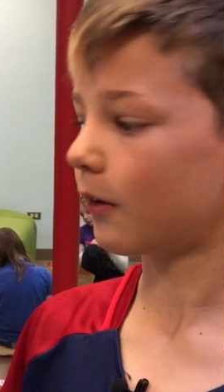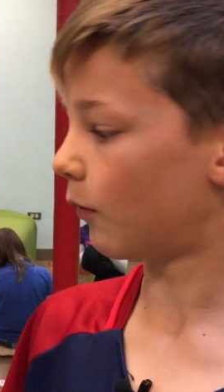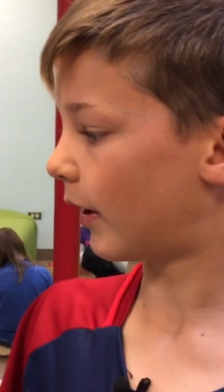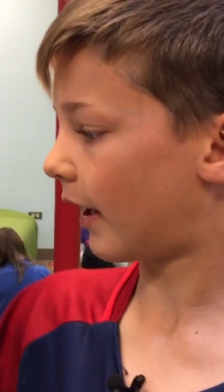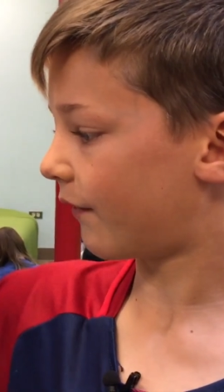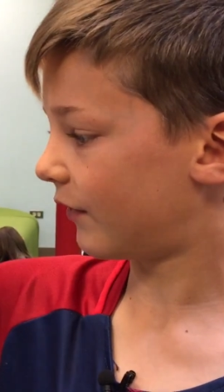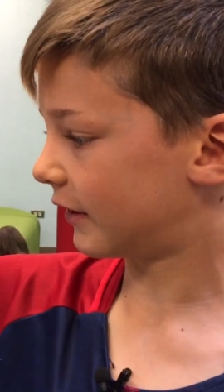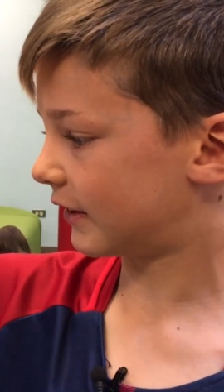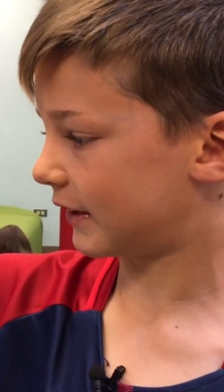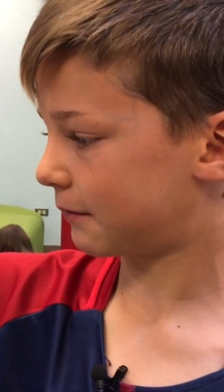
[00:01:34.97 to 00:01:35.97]
When I
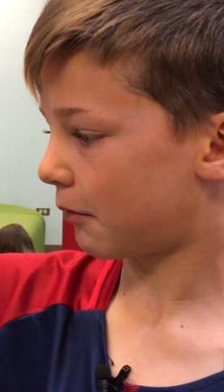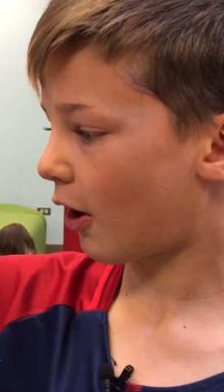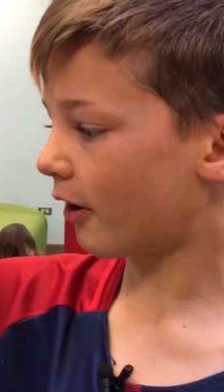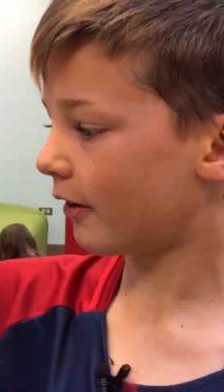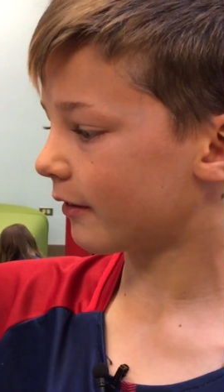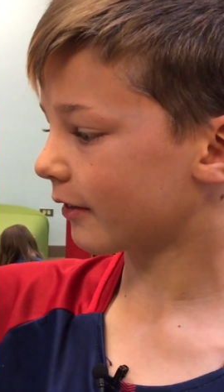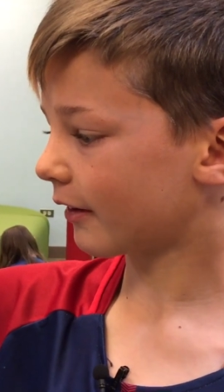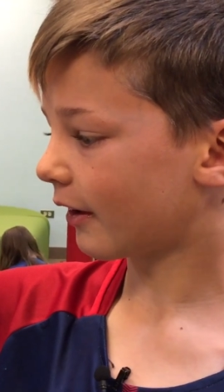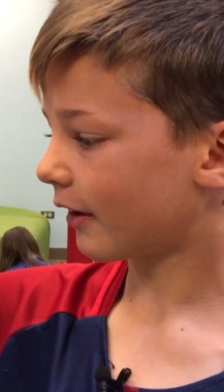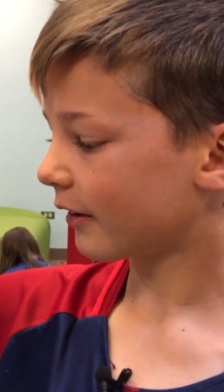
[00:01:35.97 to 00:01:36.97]
finished this part,
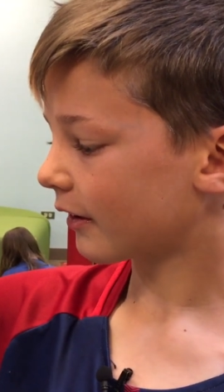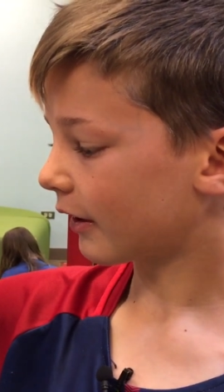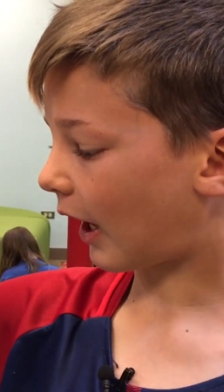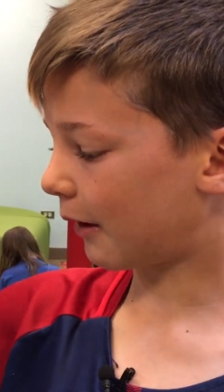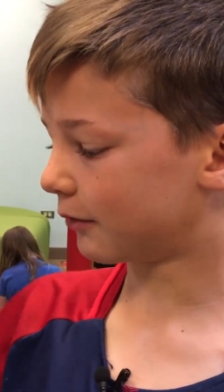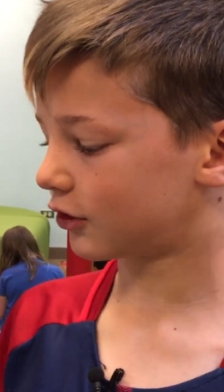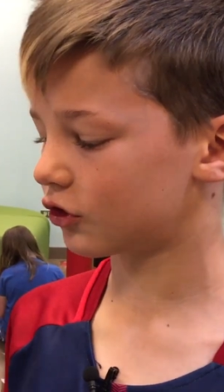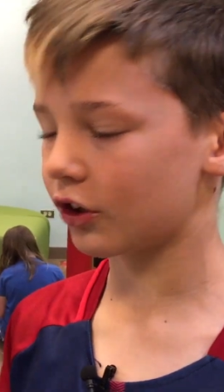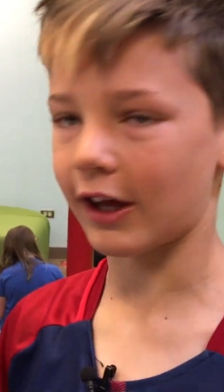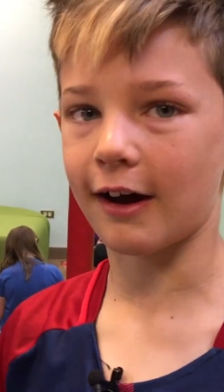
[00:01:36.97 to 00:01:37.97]
I was
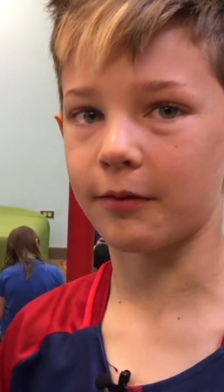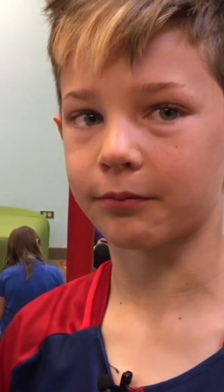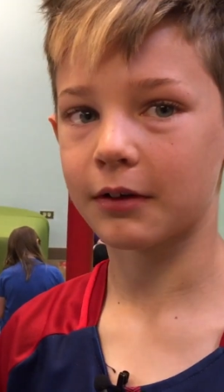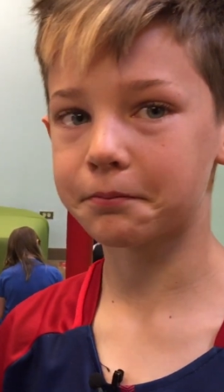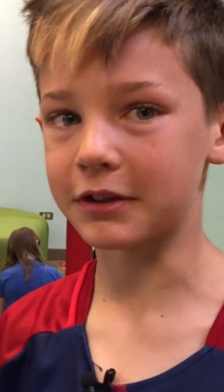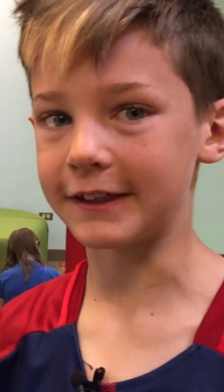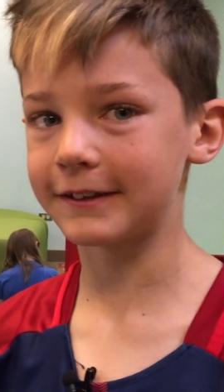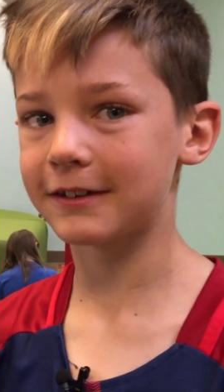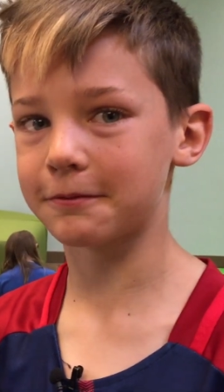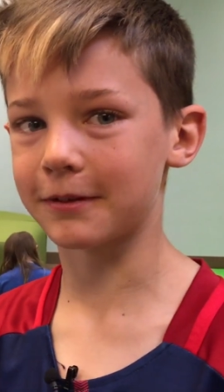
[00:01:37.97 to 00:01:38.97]
really um,
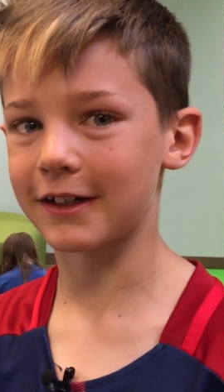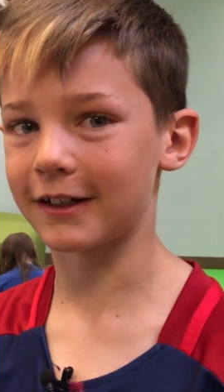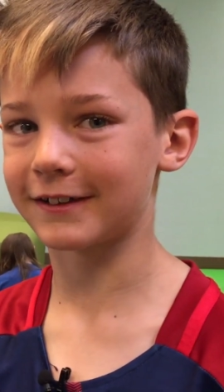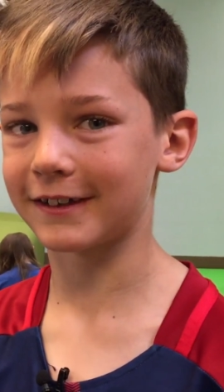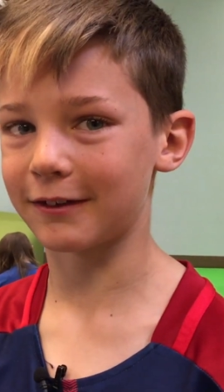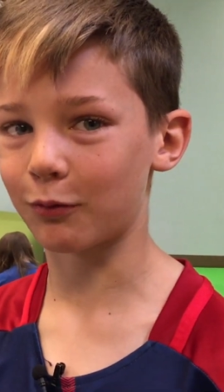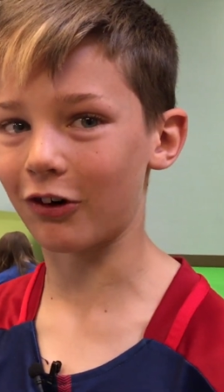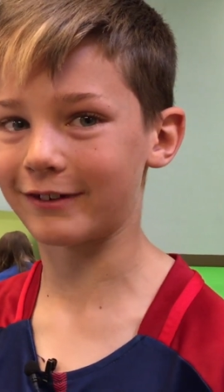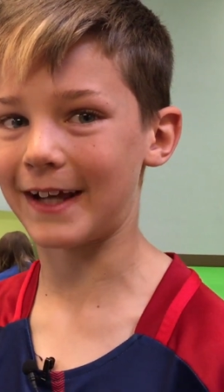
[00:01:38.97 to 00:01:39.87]
pleased because it worked